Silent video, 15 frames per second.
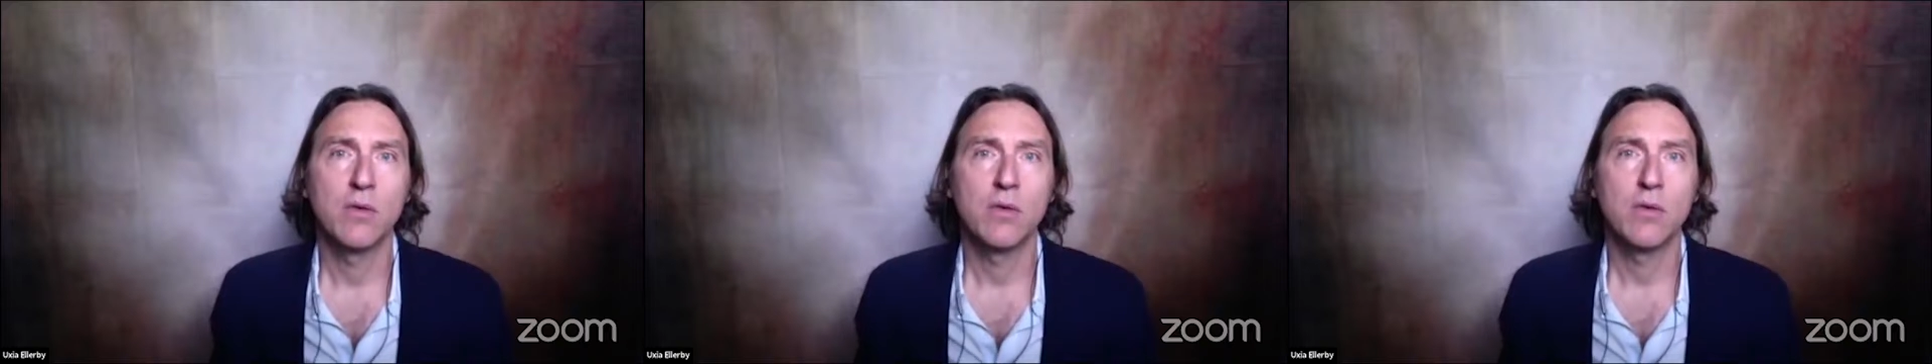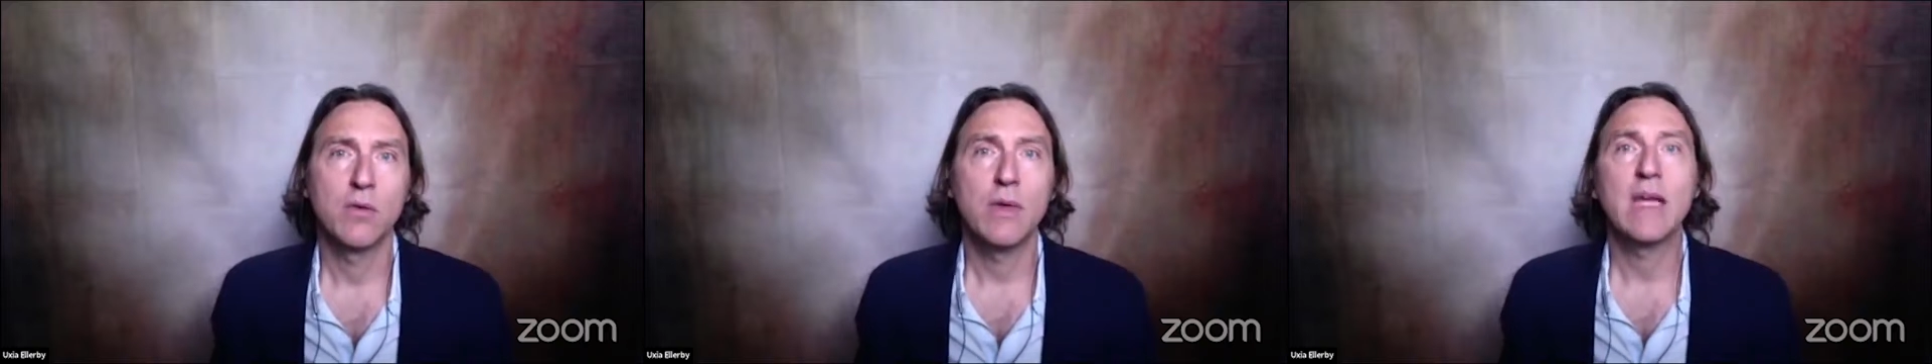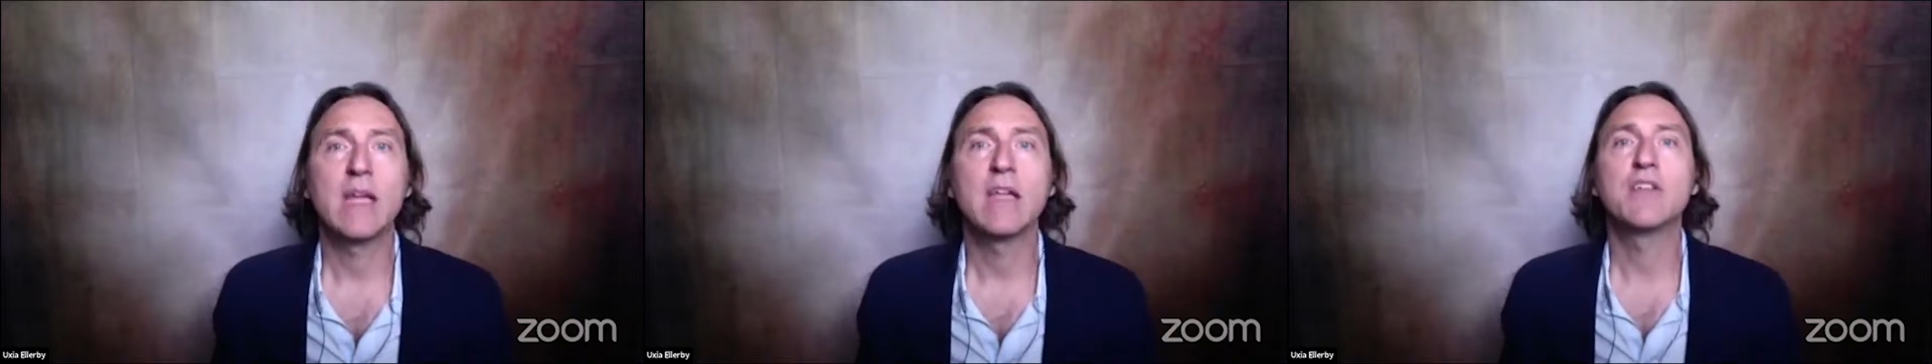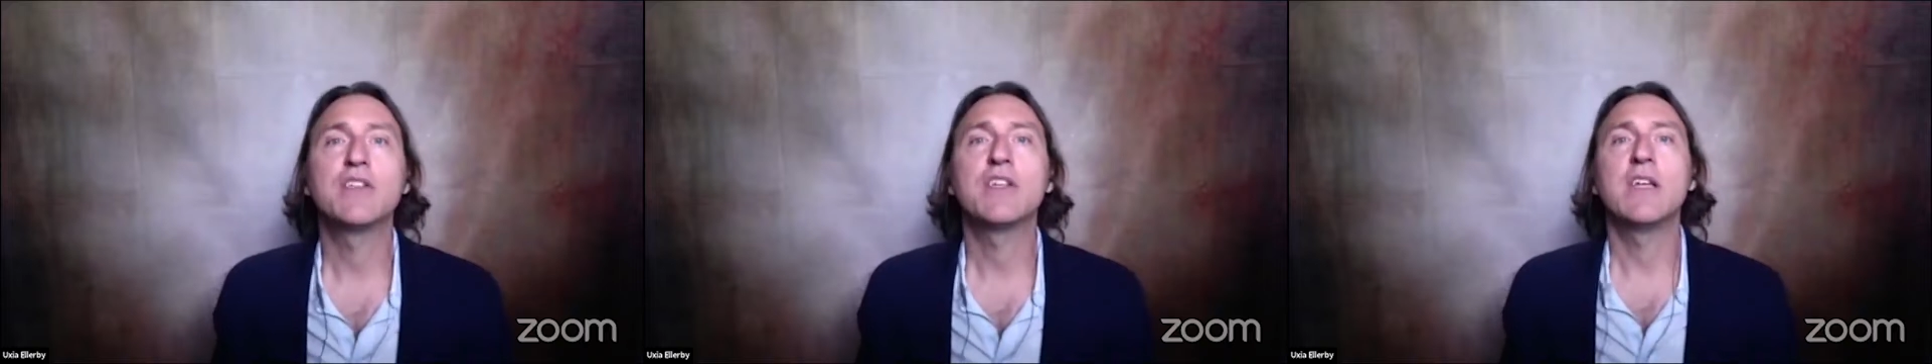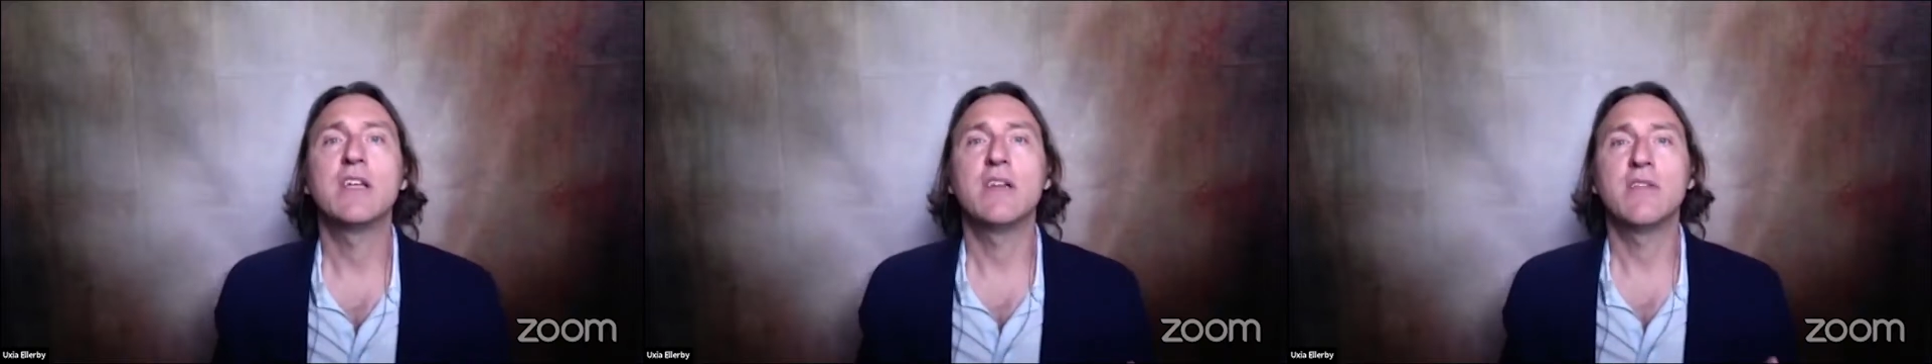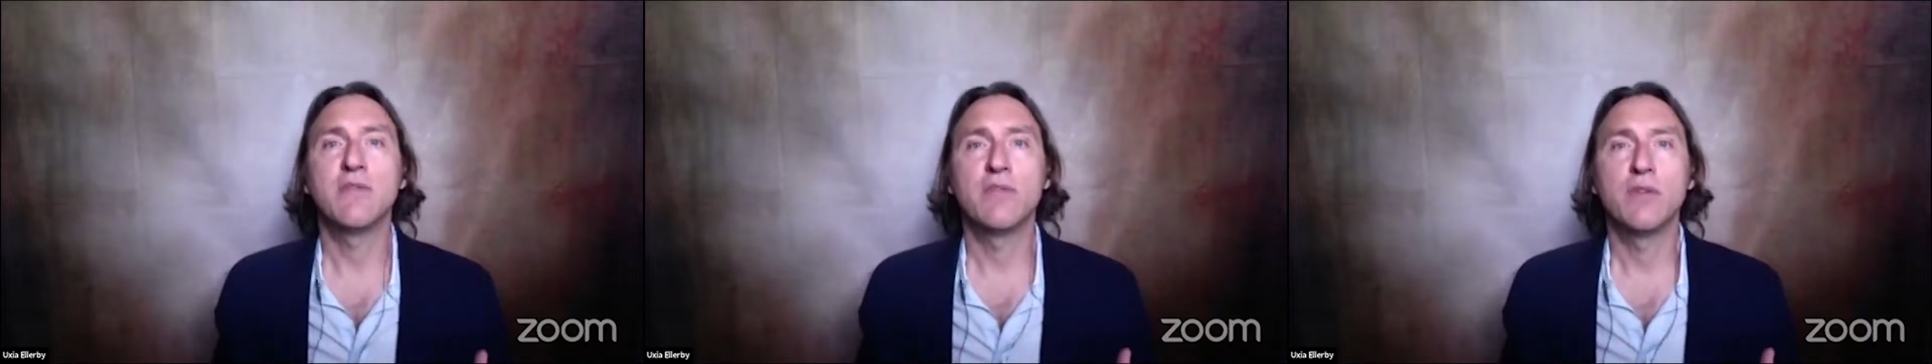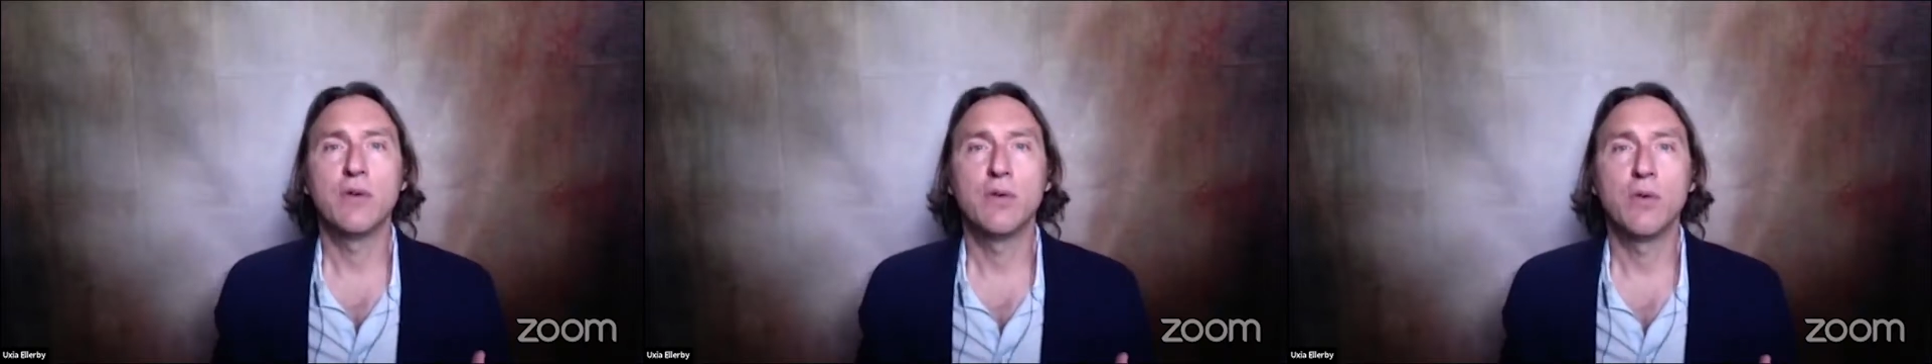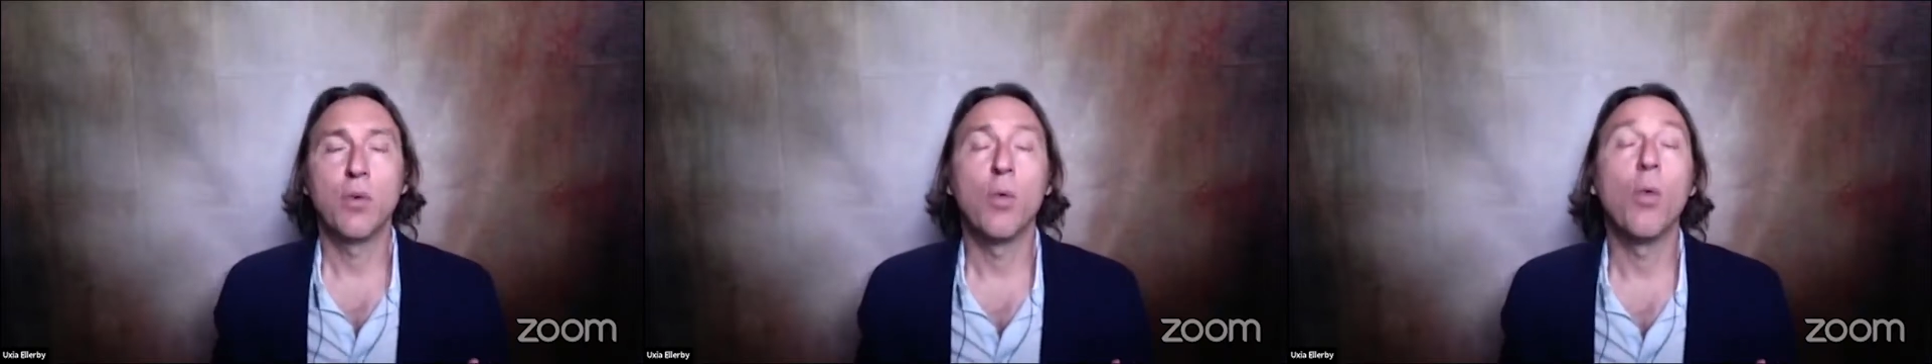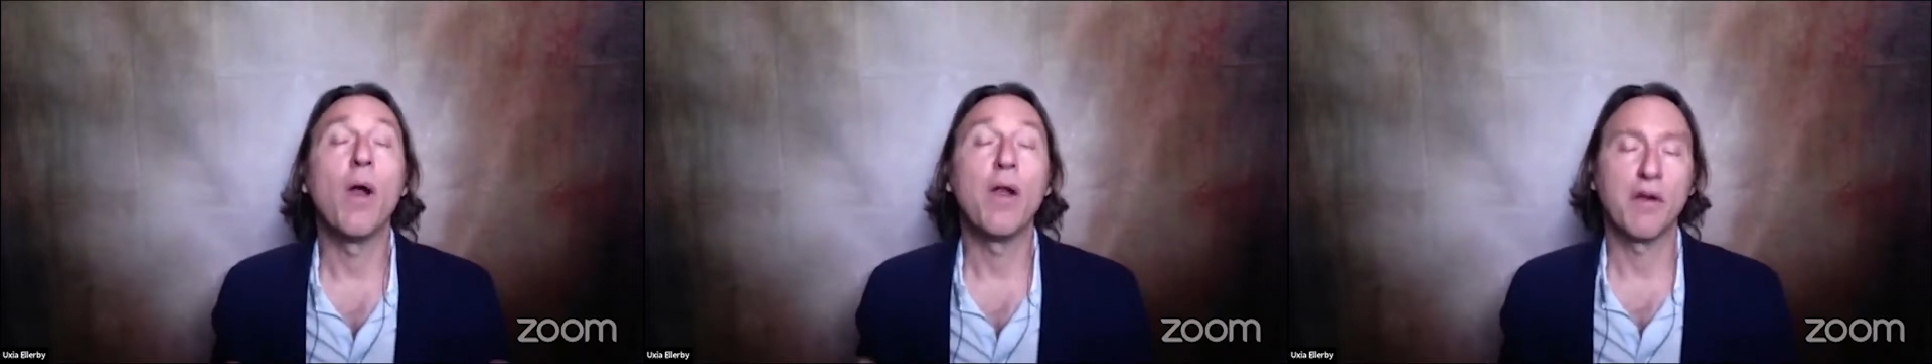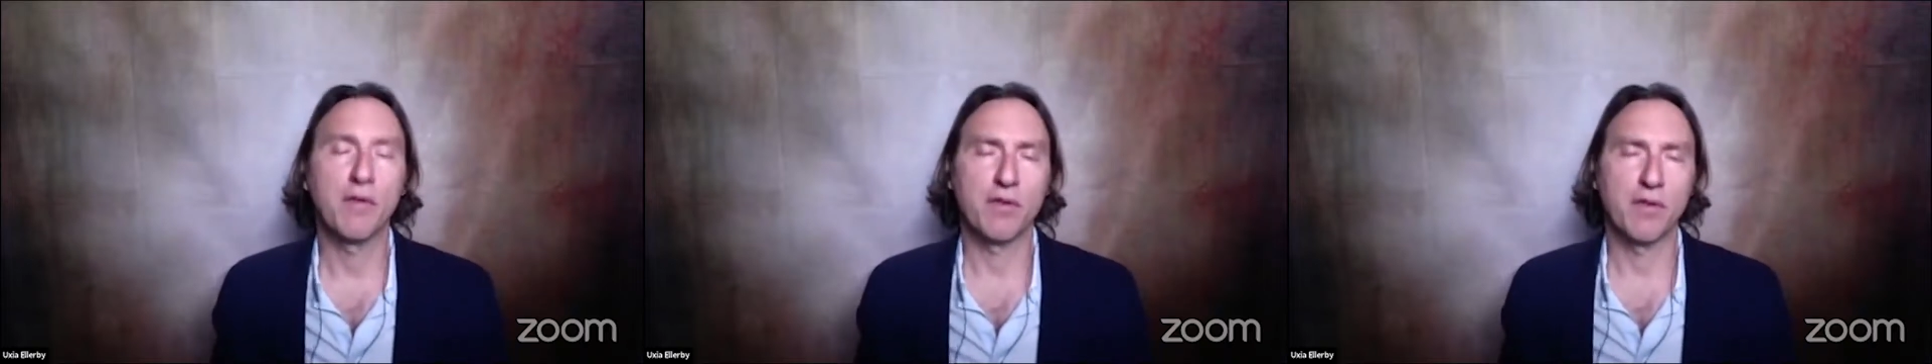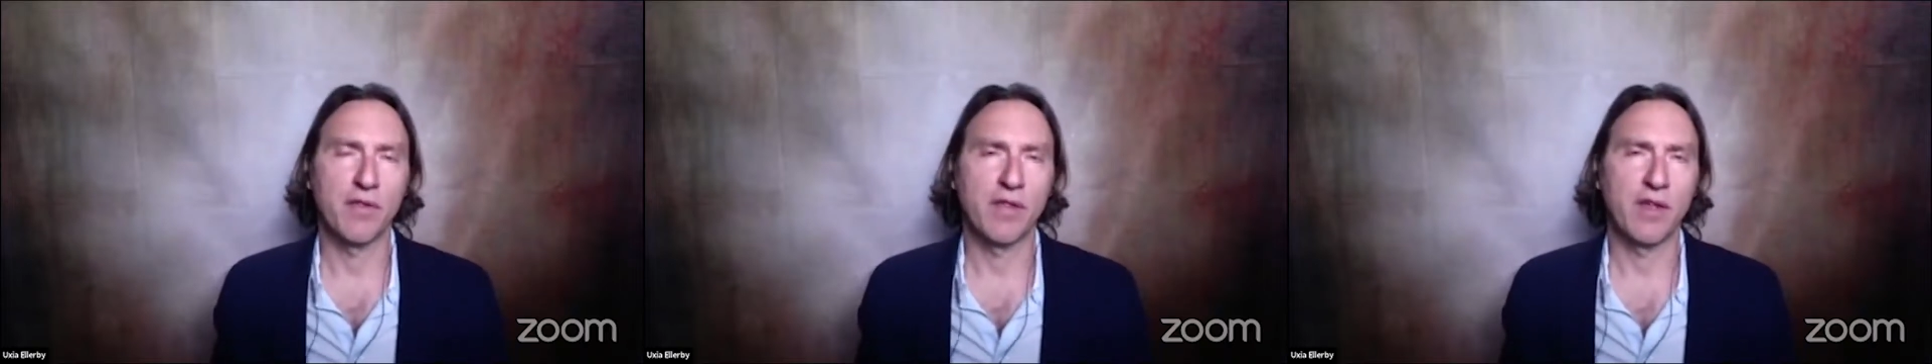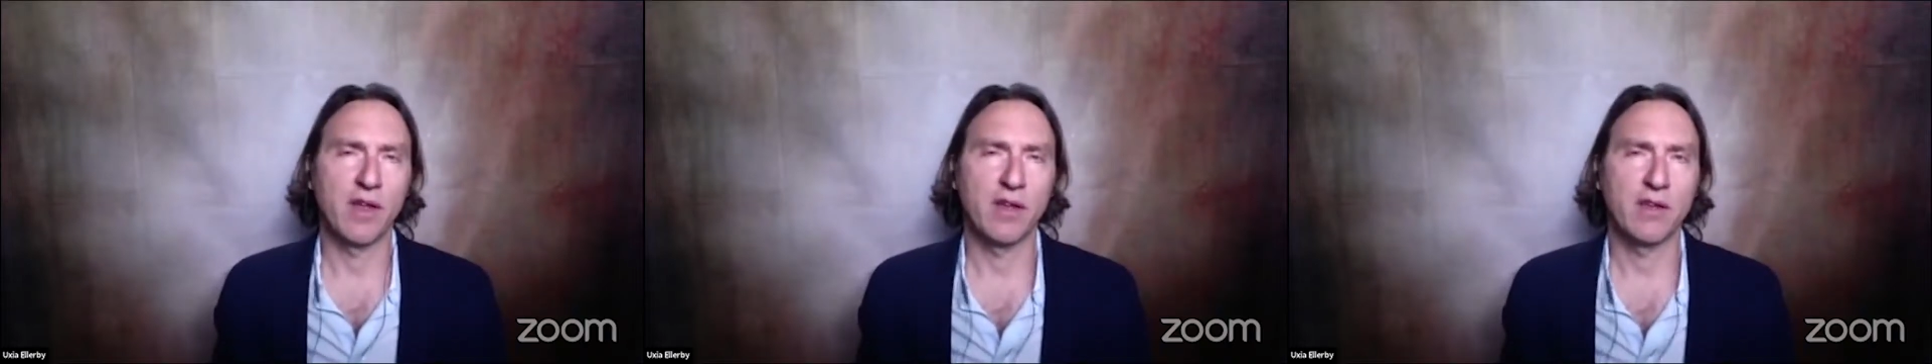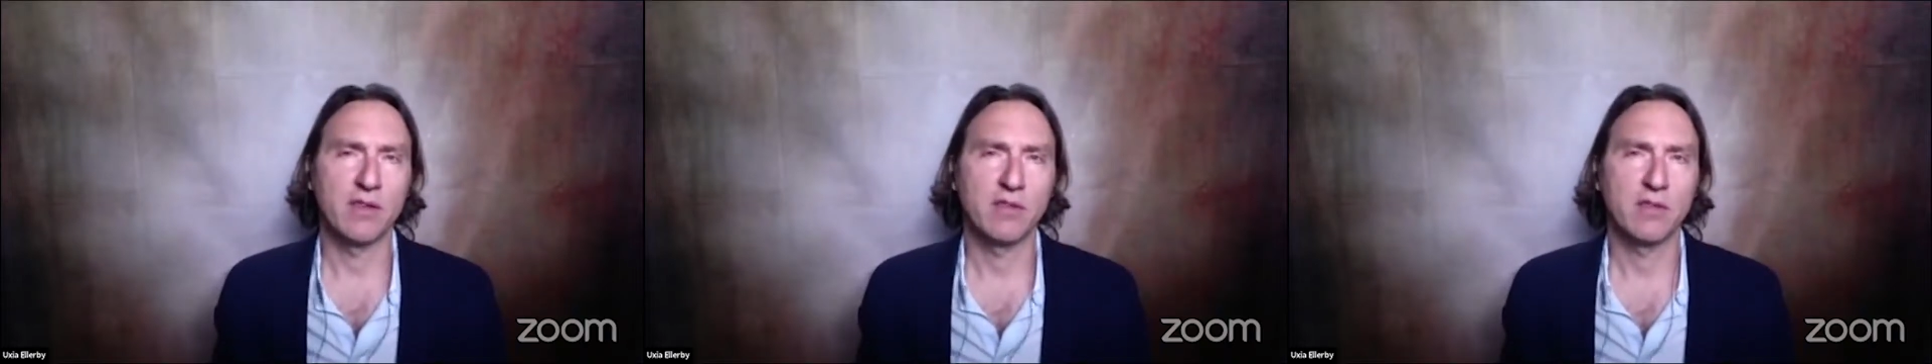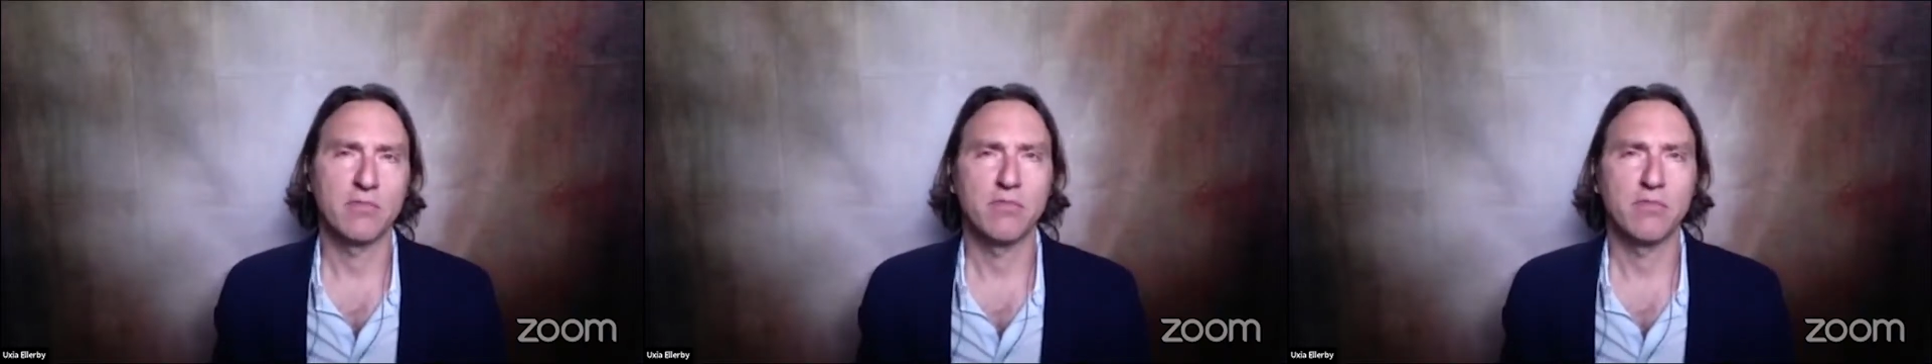We can achieve wonderful things.